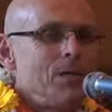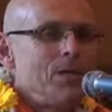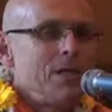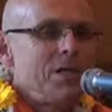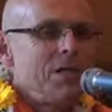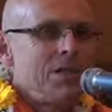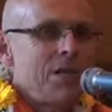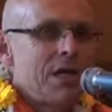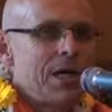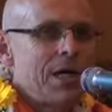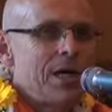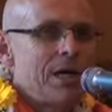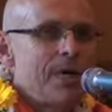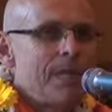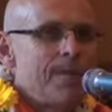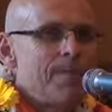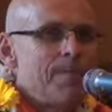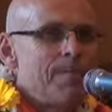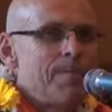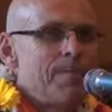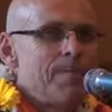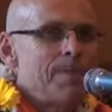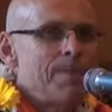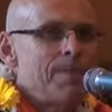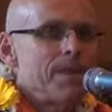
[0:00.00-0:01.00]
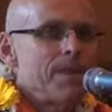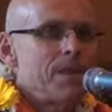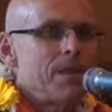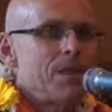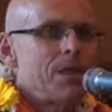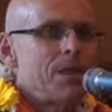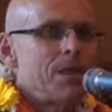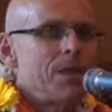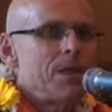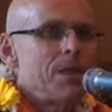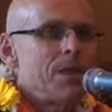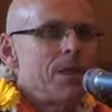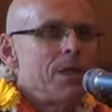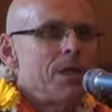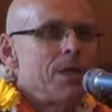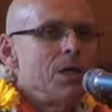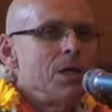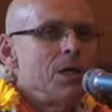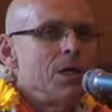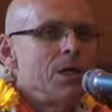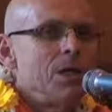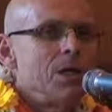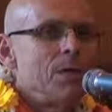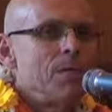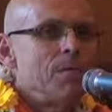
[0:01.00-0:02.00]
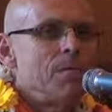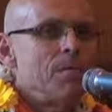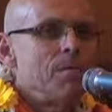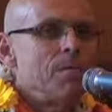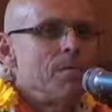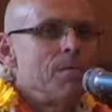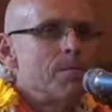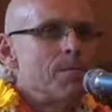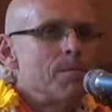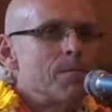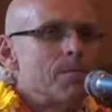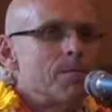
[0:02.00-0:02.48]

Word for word: with time the um,